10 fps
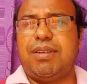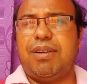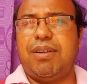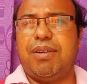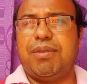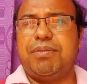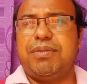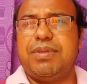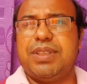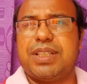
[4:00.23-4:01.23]
or
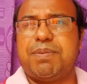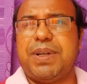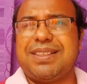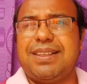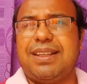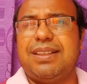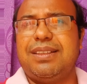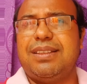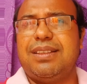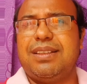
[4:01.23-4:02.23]
just passing
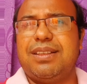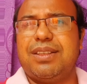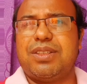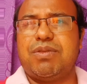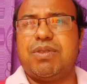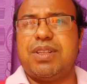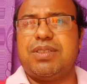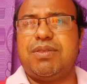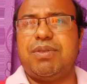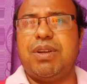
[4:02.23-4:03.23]
the
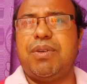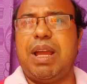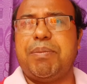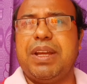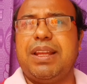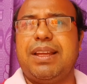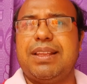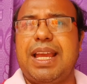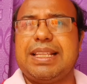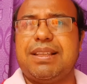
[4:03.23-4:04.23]
students without appearing in
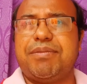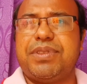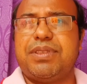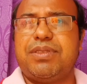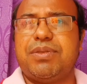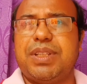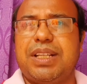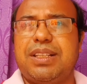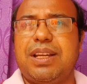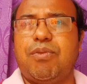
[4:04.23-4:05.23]
the exams, so
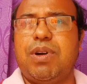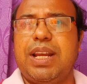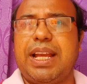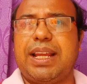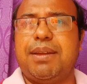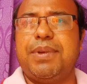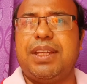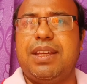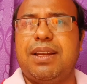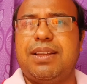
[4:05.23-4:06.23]
that their one academic
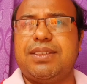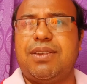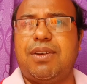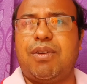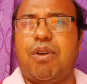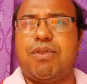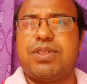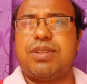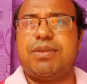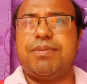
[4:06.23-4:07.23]
year is not
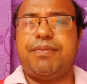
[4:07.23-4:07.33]
lost.